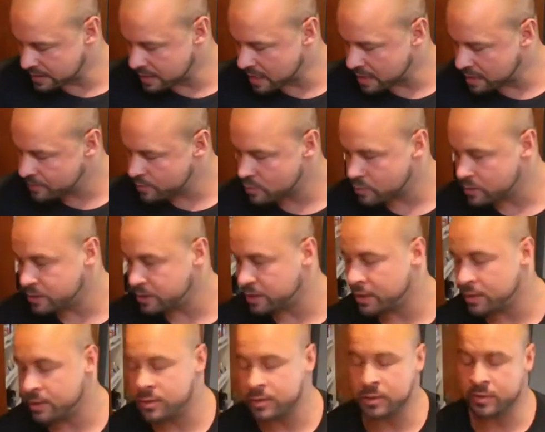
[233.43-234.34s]
I'm going to
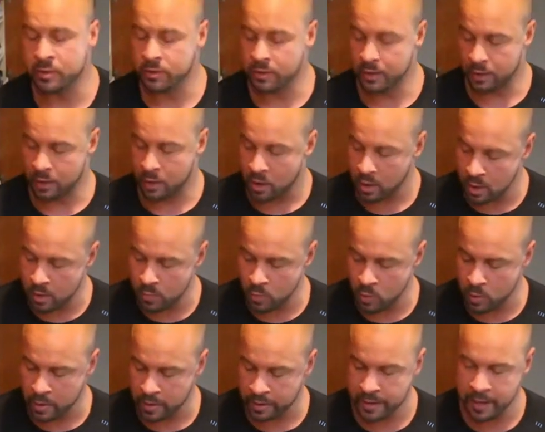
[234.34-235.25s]
go do an arm
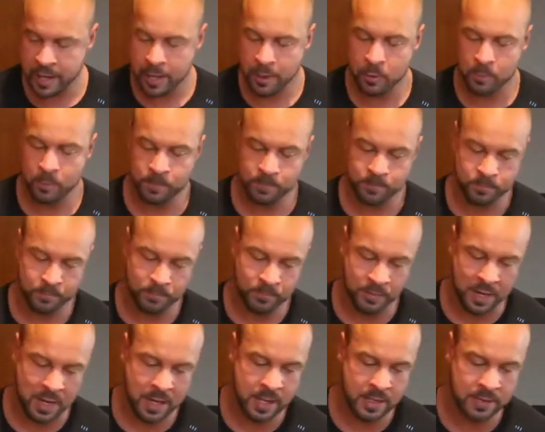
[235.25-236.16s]
workout
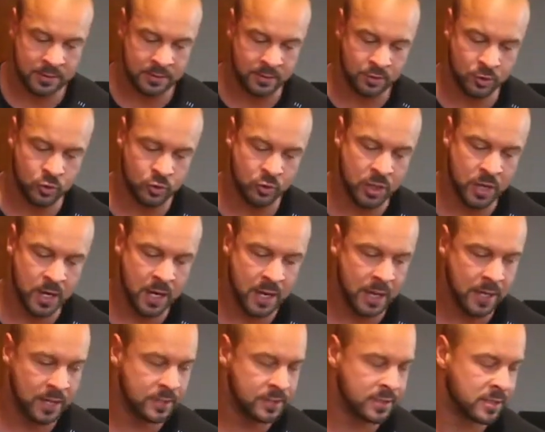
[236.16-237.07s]
bis and
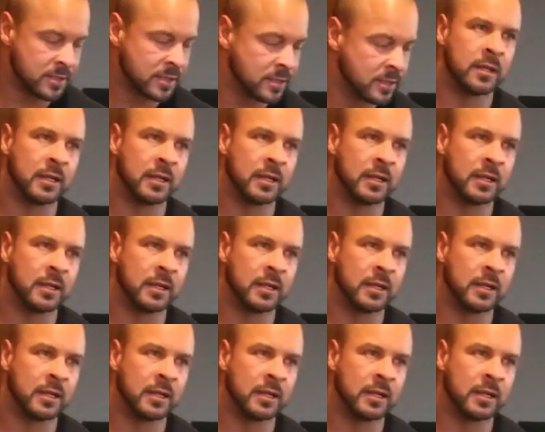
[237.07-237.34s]
tris.